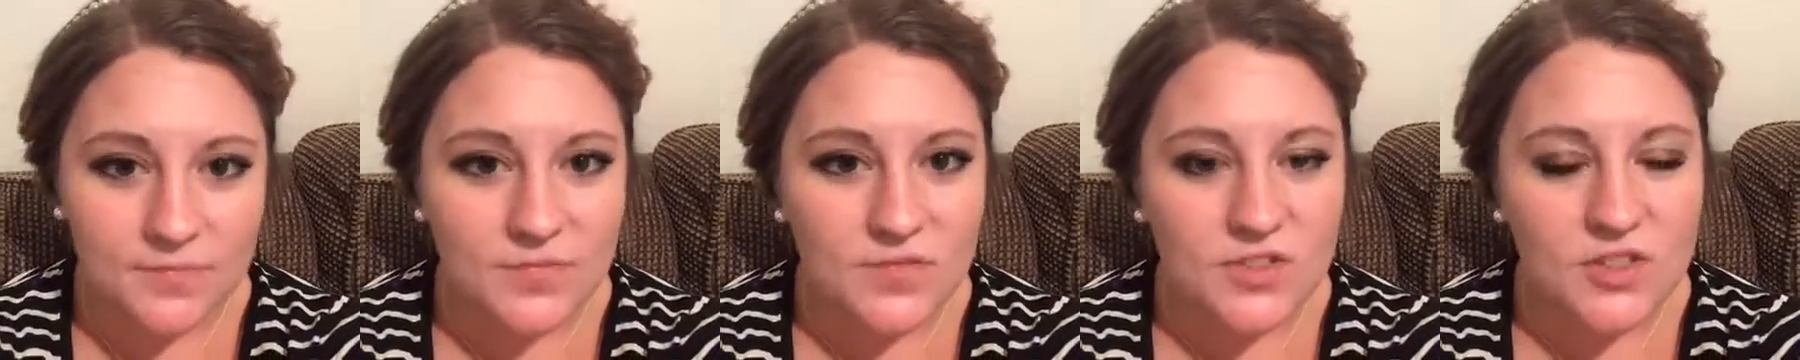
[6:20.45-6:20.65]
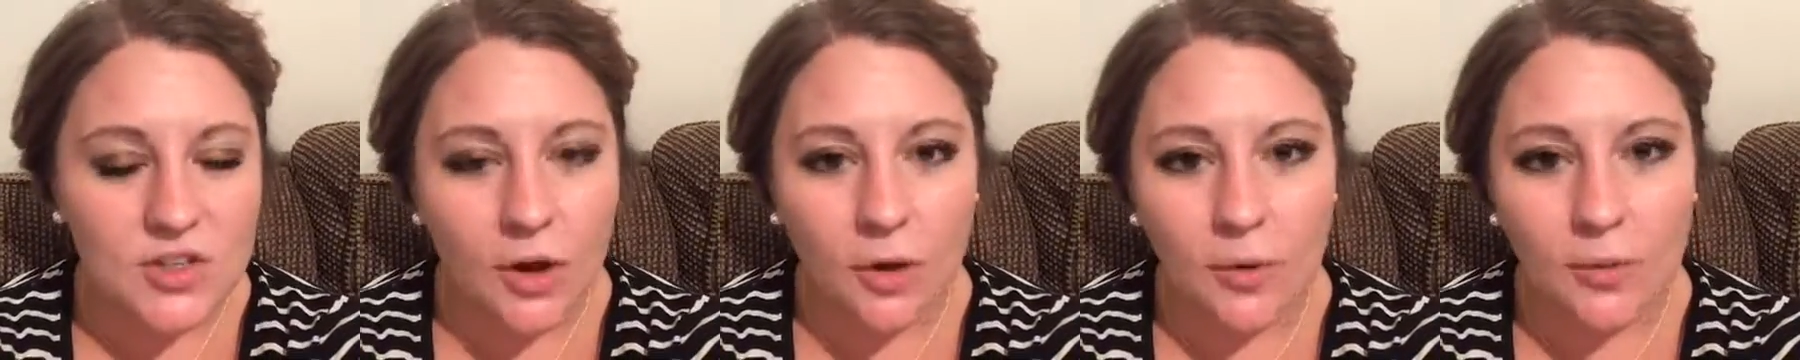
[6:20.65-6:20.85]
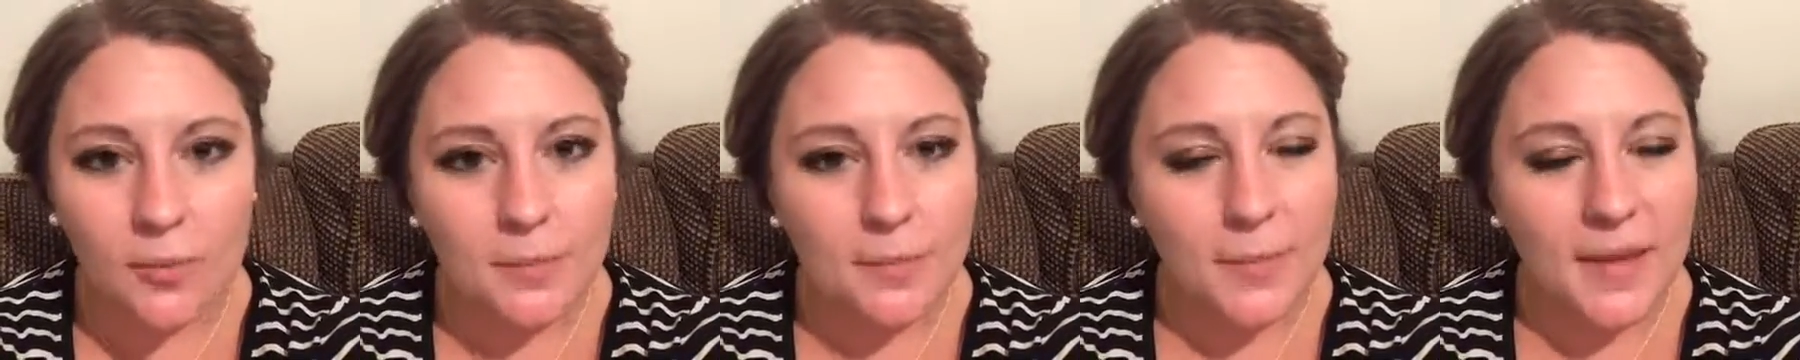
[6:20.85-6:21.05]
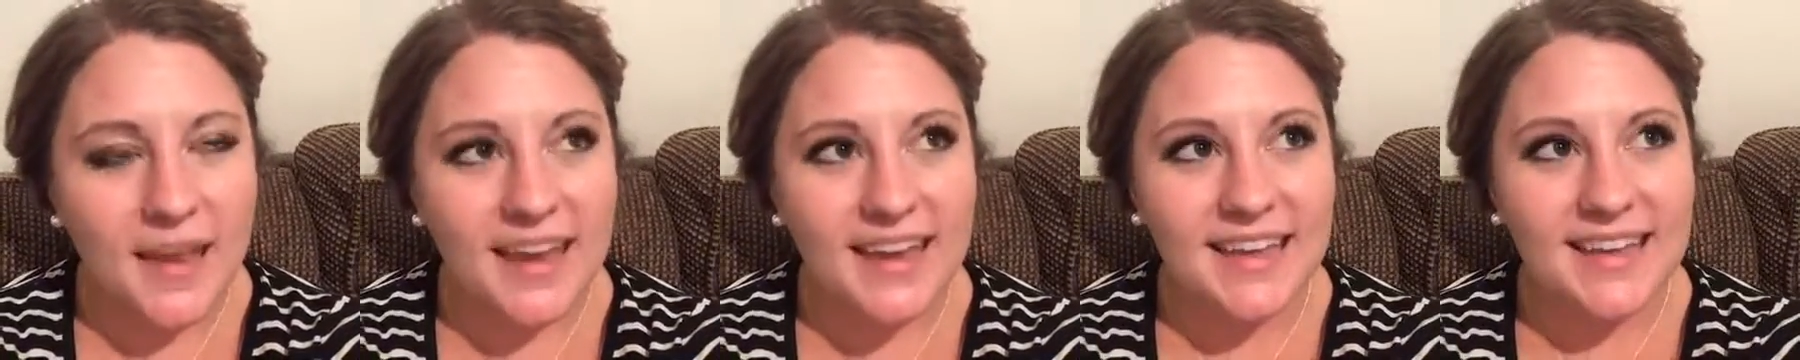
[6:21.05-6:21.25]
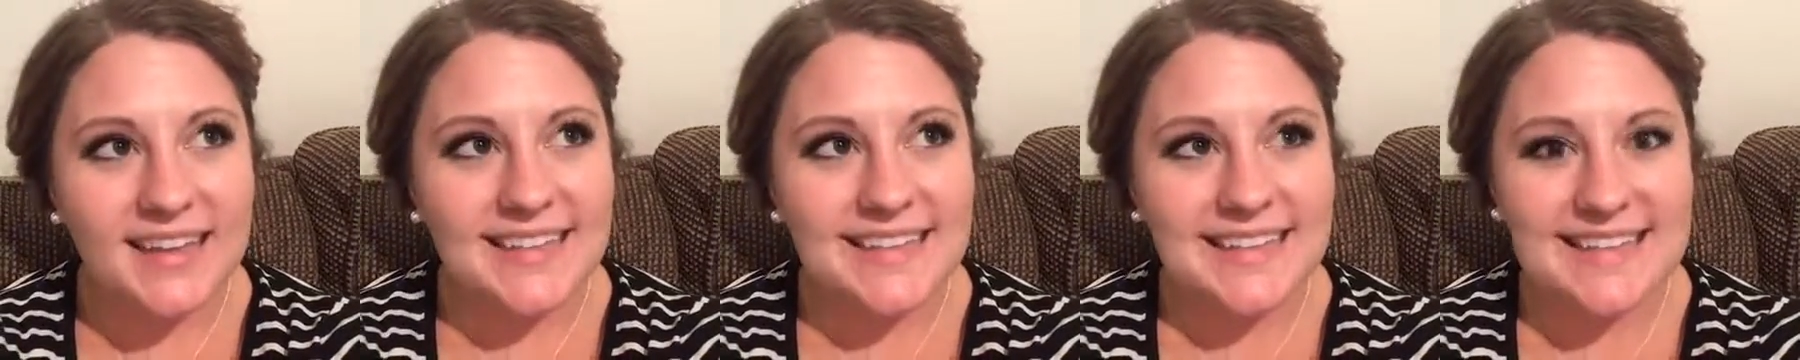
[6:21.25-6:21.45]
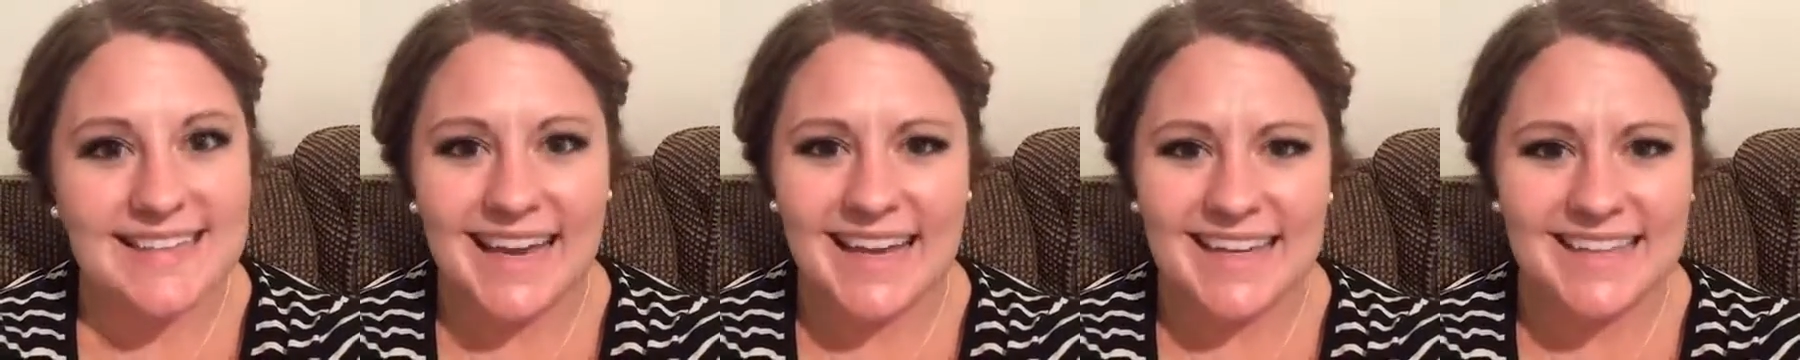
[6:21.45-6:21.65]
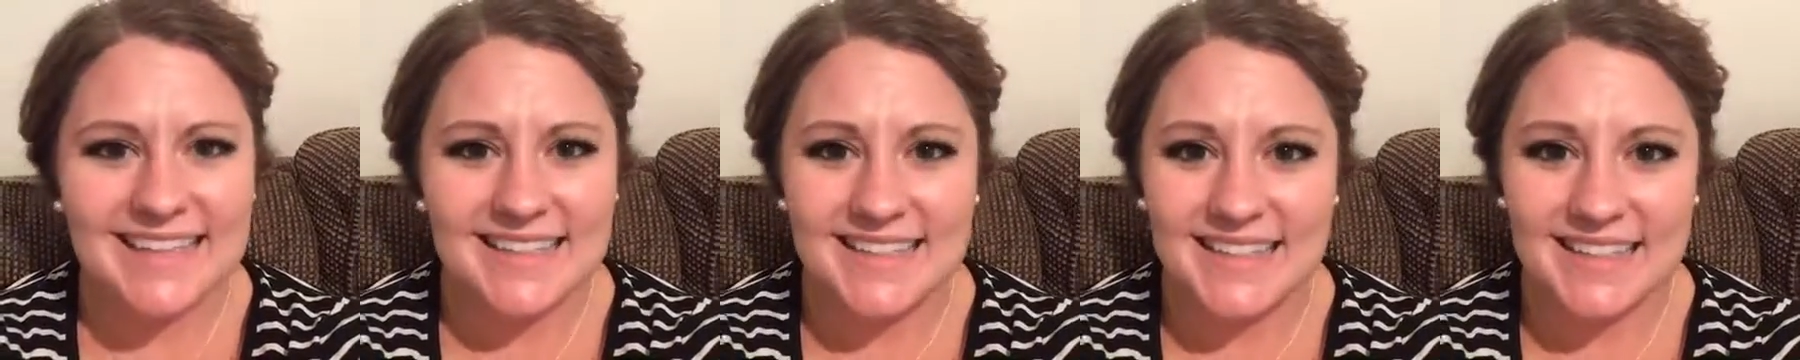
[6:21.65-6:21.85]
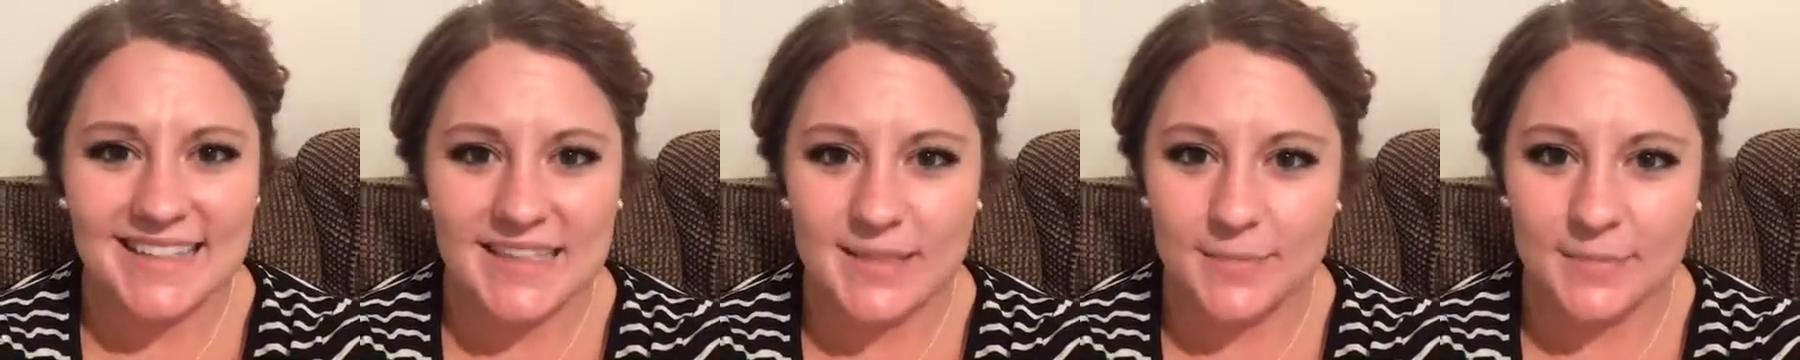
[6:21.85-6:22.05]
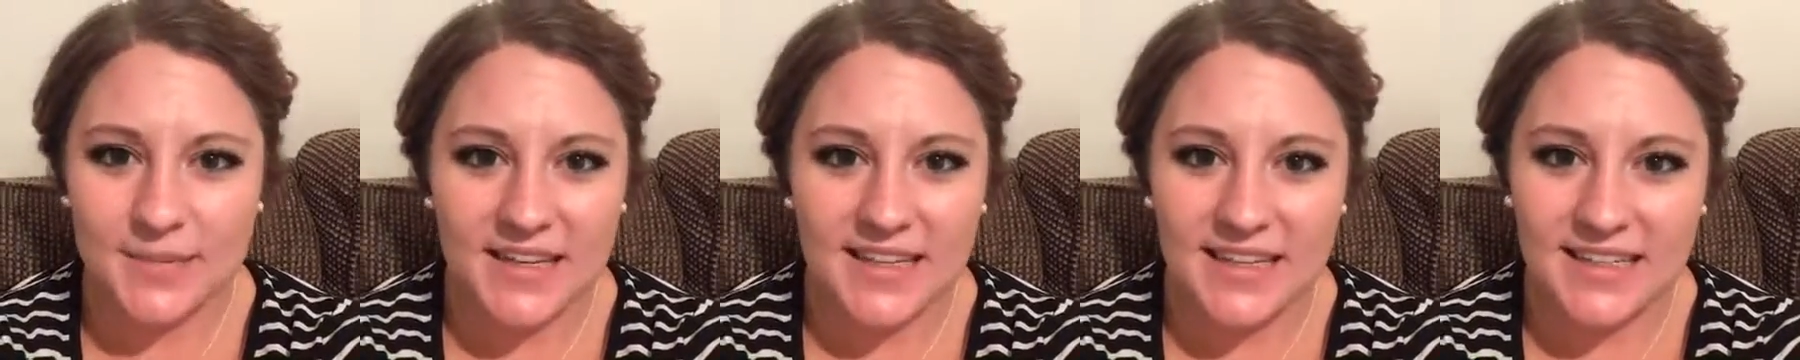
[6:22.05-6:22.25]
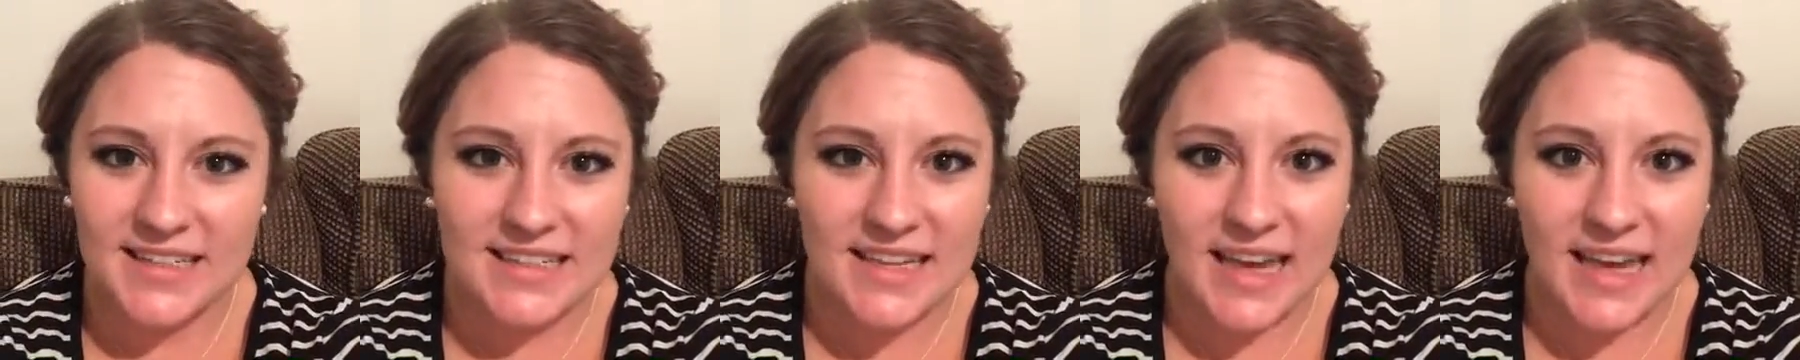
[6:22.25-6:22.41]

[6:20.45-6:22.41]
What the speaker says: Don't make sex this big